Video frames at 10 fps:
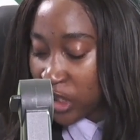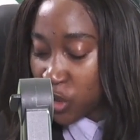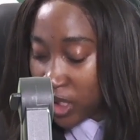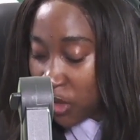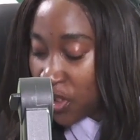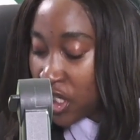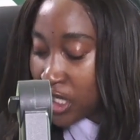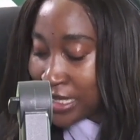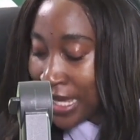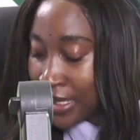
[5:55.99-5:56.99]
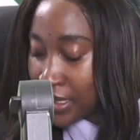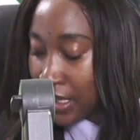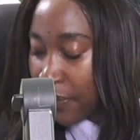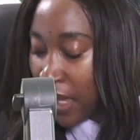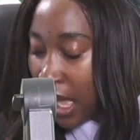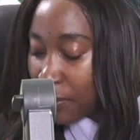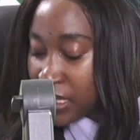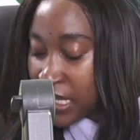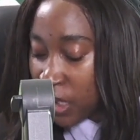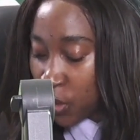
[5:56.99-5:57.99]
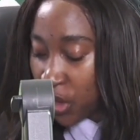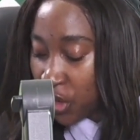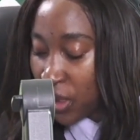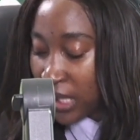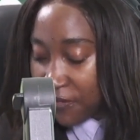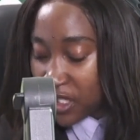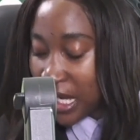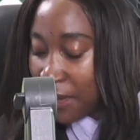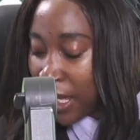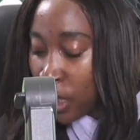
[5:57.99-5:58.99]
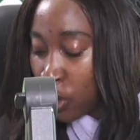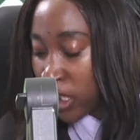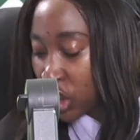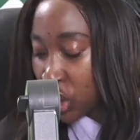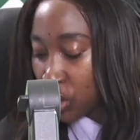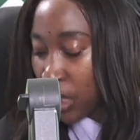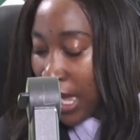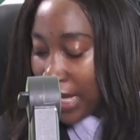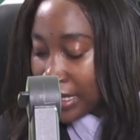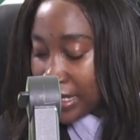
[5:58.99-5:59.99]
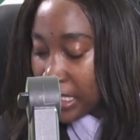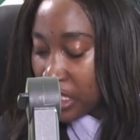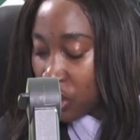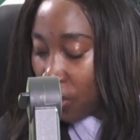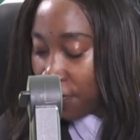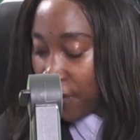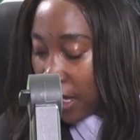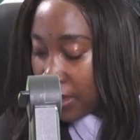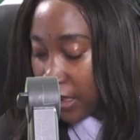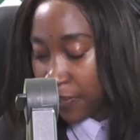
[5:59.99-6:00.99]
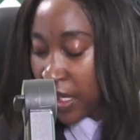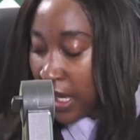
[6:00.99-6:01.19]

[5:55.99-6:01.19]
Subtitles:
And 23 years later, I'm stuck with you. And every time I look at you, I see your father."